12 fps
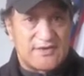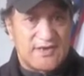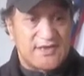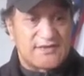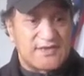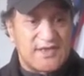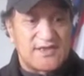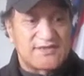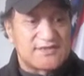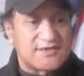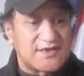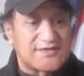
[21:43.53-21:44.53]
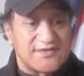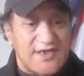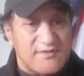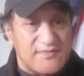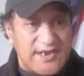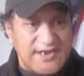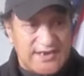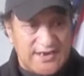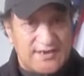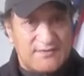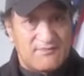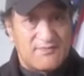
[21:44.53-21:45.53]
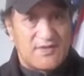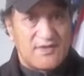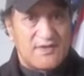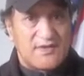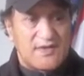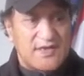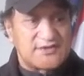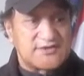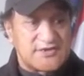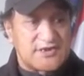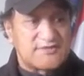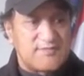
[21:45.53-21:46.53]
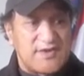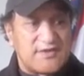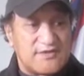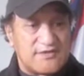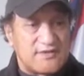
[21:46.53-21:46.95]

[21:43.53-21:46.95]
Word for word: It, it's got no meaning. It's just been